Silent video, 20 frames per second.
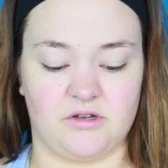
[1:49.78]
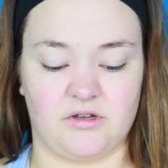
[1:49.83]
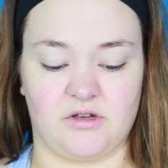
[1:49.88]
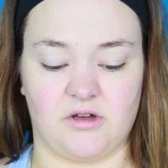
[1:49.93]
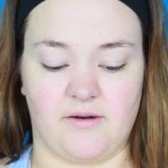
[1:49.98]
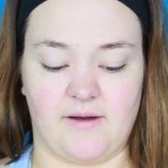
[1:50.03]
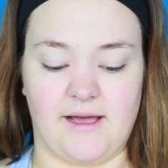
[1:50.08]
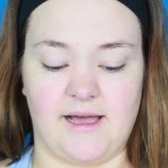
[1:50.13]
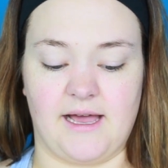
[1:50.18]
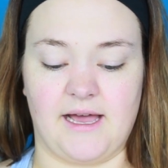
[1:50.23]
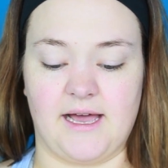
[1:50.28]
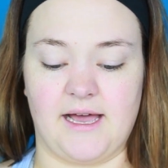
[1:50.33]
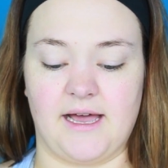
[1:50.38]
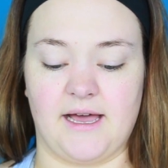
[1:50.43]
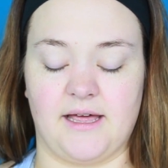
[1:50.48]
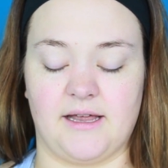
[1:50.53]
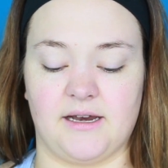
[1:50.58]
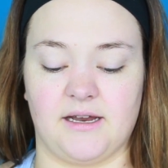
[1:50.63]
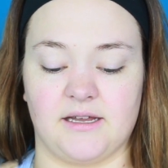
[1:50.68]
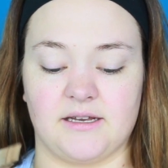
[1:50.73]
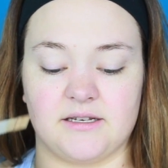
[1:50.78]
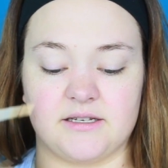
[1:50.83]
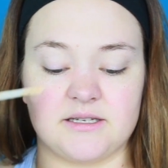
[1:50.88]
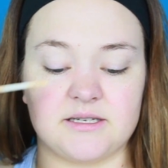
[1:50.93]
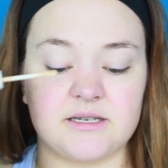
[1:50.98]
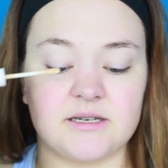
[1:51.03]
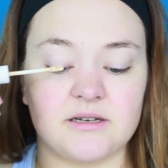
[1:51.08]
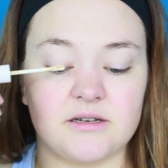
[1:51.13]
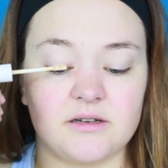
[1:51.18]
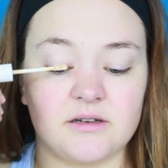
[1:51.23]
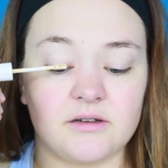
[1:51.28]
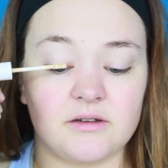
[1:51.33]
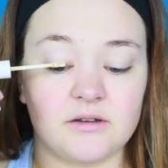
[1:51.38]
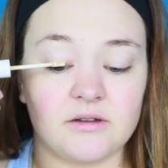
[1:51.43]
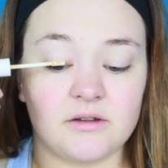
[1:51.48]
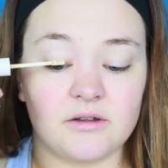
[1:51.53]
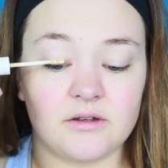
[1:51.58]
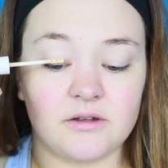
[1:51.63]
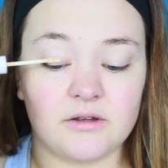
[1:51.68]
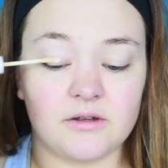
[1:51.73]
go ahead and
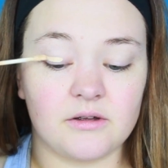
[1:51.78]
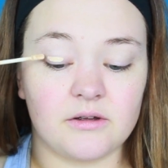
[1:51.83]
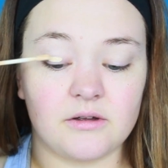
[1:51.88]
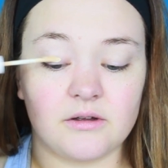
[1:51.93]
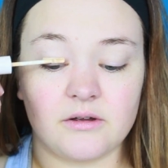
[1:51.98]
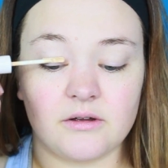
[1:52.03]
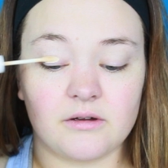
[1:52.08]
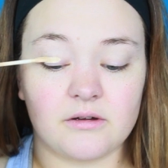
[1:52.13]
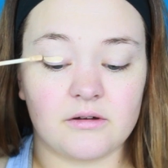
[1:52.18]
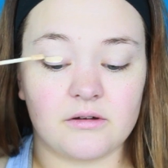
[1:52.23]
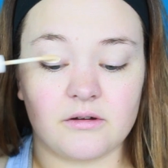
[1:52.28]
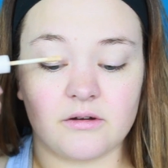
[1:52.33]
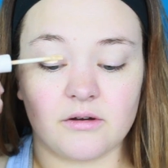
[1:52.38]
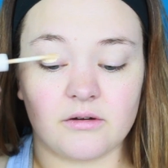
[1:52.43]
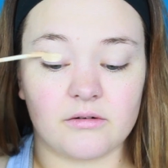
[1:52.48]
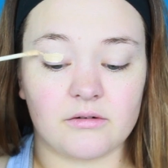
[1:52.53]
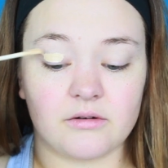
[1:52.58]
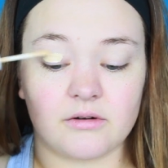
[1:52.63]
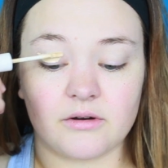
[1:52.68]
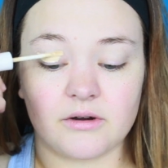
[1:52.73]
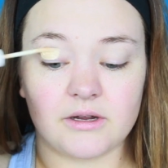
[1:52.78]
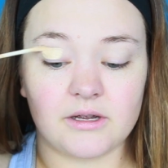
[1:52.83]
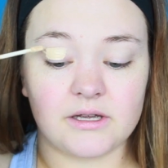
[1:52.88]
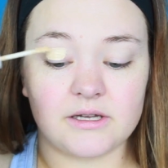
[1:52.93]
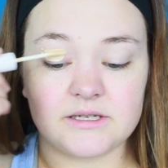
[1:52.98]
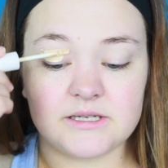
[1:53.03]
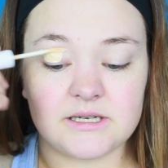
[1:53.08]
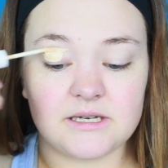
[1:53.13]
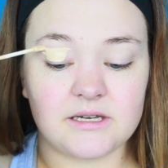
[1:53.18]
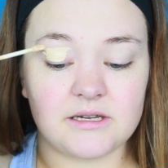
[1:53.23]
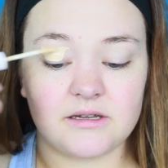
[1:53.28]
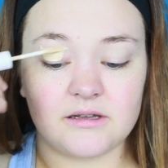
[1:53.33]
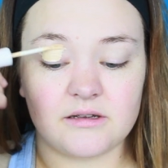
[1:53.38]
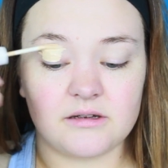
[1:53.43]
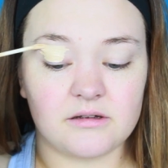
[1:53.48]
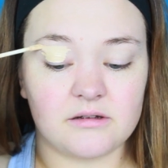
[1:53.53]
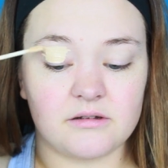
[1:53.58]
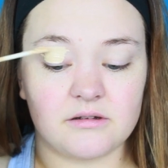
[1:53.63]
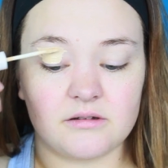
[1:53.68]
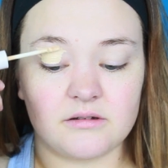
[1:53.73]
go crazy